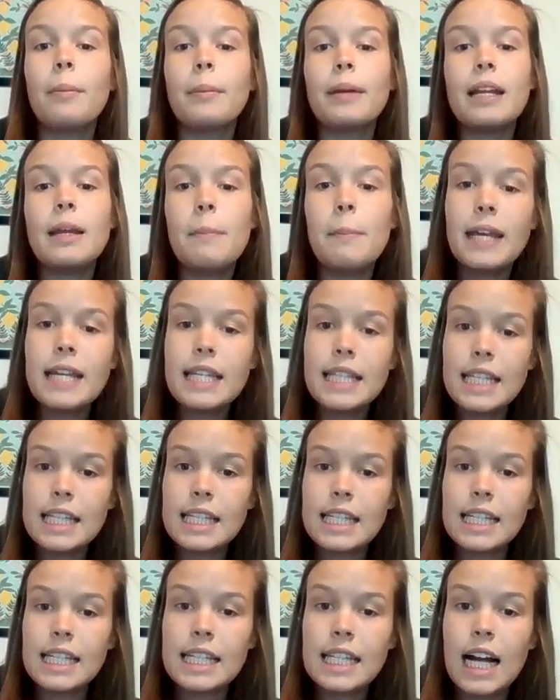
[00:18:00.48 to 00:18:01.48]
many
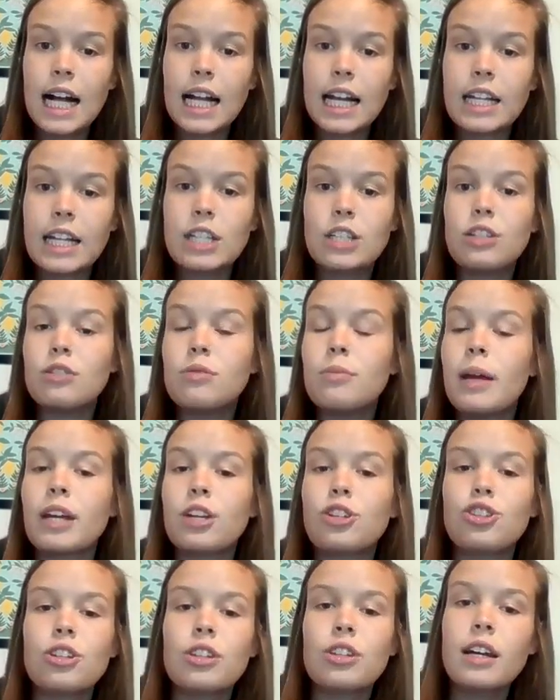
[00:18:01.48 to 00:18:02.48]
pieces it's cut into,
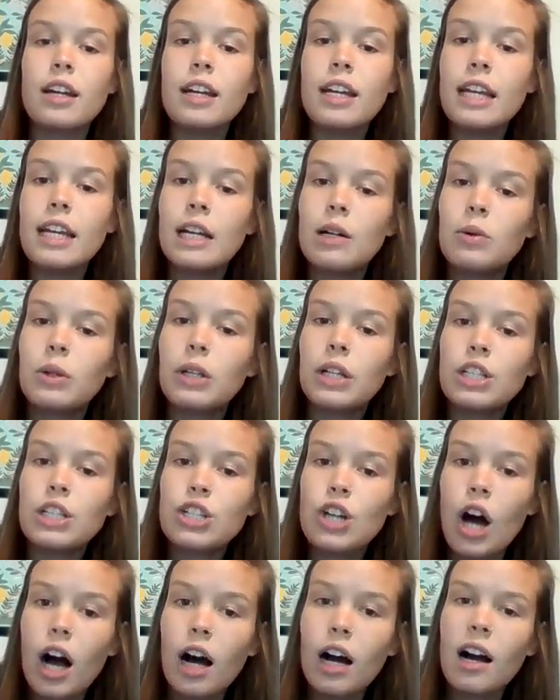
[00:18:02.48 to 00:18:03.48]
make sure they're equal and
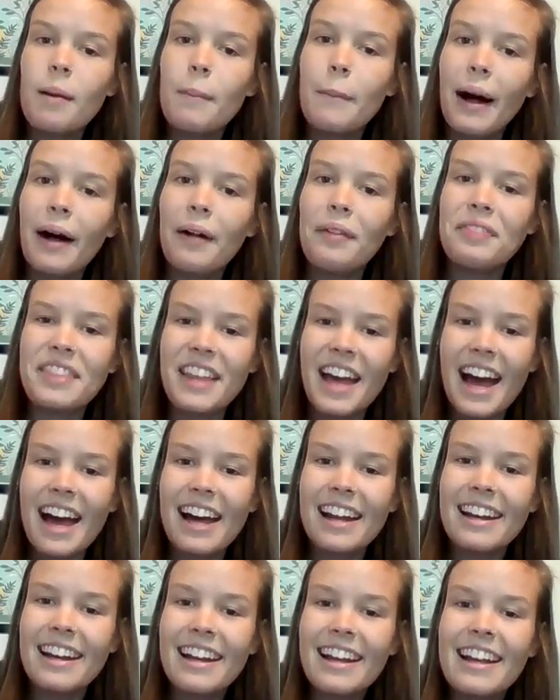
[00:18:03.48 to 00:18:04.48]
talk about that.
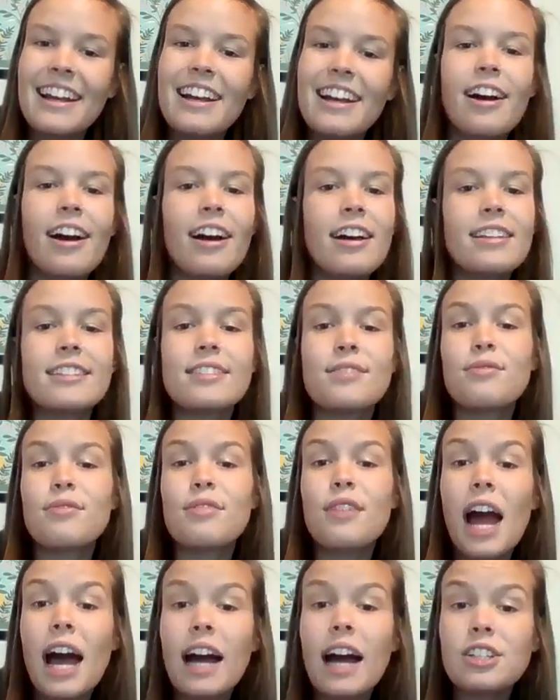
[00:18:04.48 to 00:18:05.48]
Because
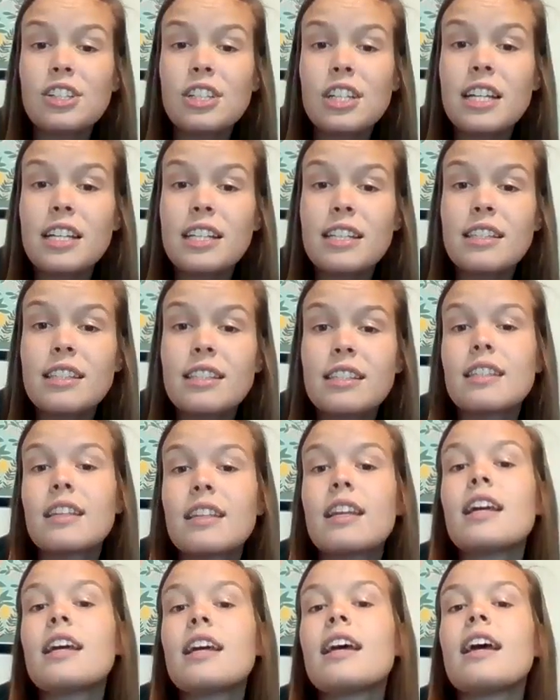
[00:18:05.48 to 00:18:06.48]

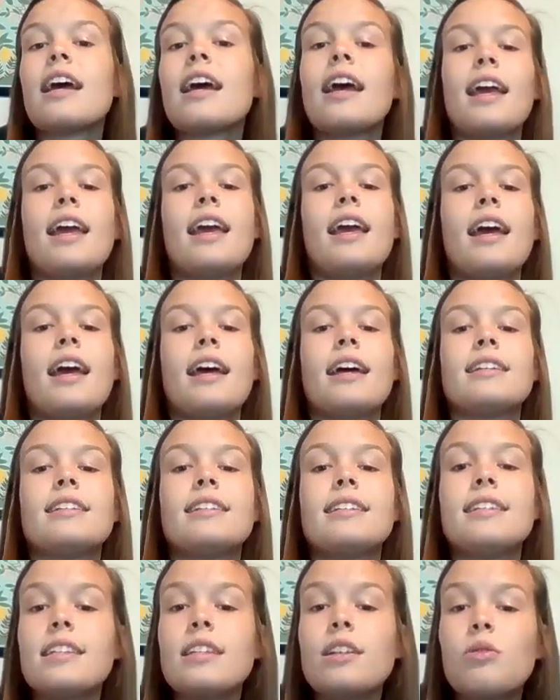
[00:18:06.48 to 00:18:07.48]
fractions and
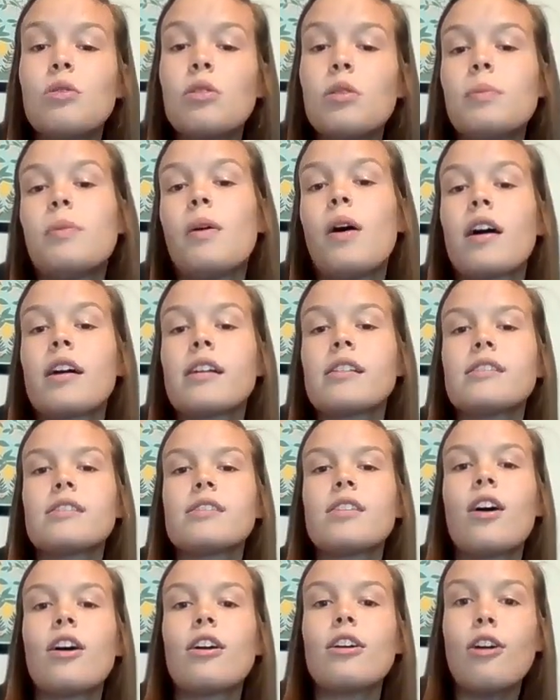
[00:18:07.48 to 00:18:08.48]
equal
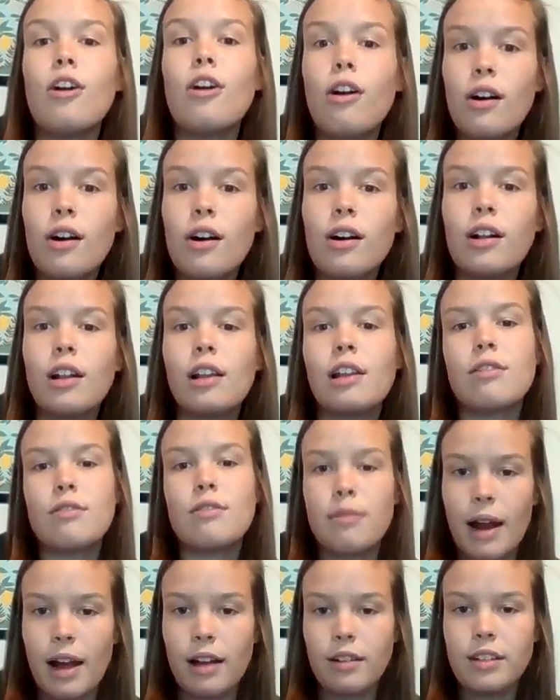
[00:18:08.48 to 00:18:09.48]
parts are all
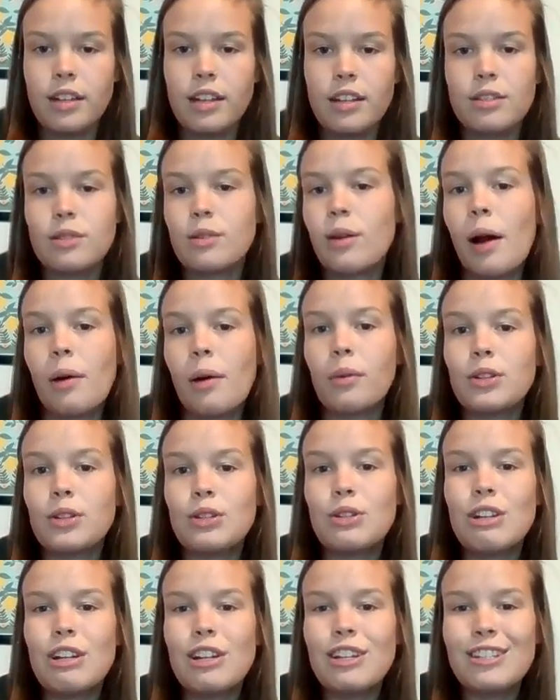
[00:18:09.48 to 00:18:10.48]
around us. So I
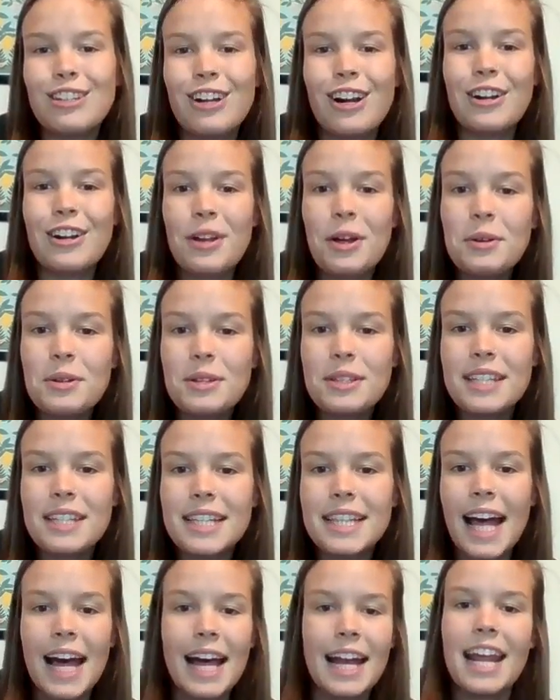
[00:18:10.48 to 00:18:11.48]
want you to start
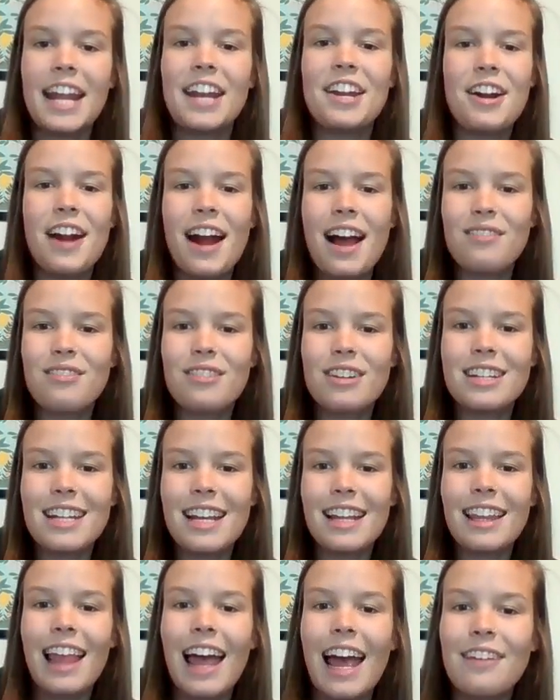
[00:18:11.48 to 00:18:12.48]
noticing that in your
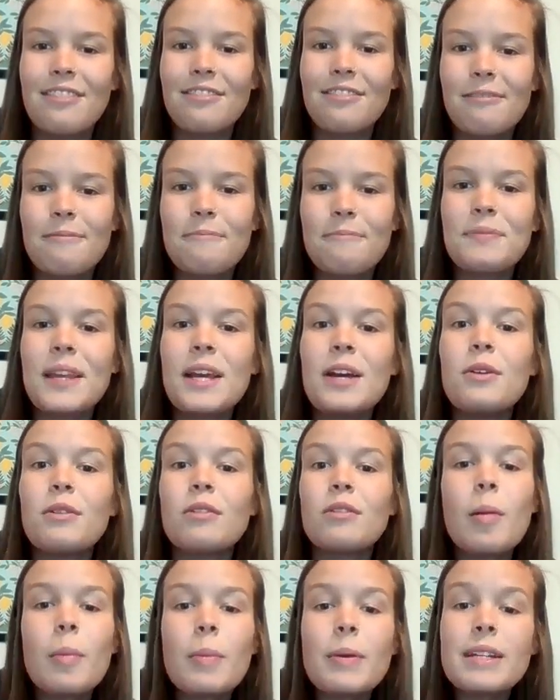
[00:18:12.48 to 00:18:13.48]
everyday life.
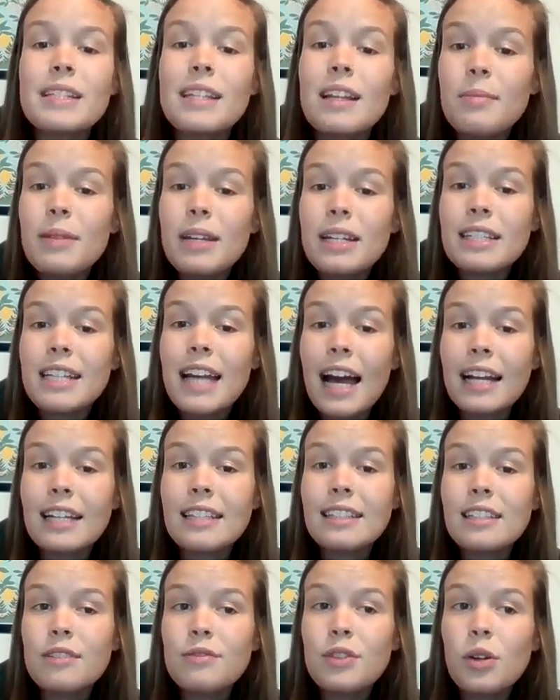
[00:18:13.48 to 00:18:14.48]
Remember to send me a
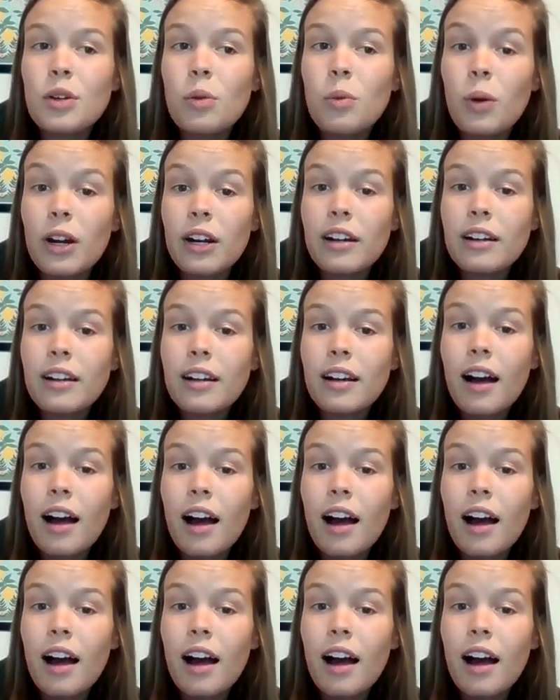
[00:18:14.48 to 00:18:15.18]
text of your work